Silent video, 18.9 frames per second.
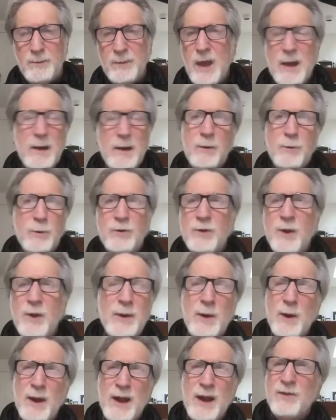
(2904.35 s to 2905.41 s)
and there's
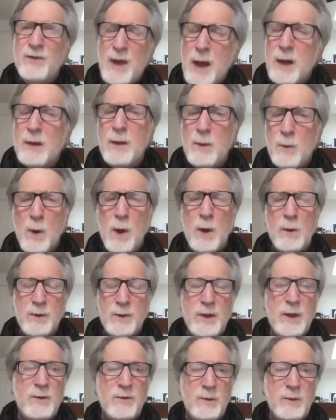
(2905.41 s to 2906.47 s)
nothing exactly wrong with it.